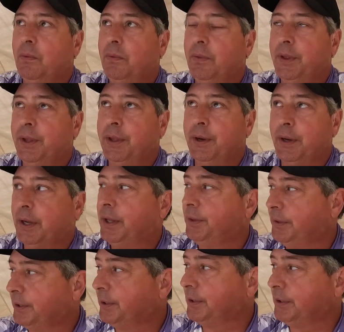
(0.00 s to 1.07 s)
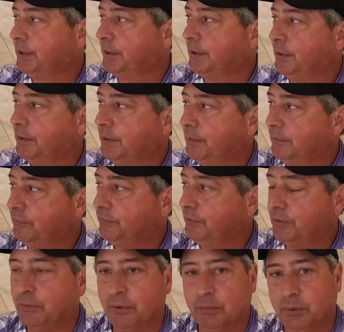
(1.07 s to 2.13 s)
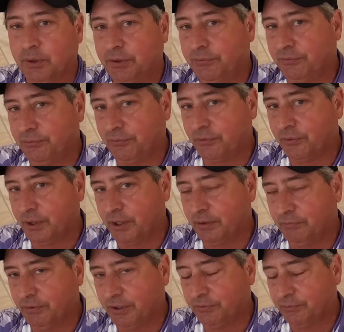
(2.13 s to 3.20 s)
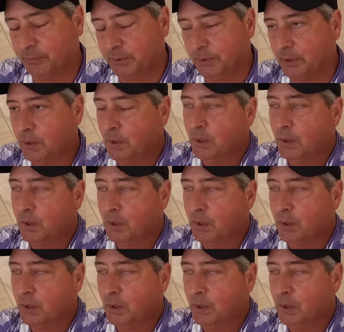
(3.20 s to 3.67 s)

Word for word: then I think that the Zero Breeze is a great investment.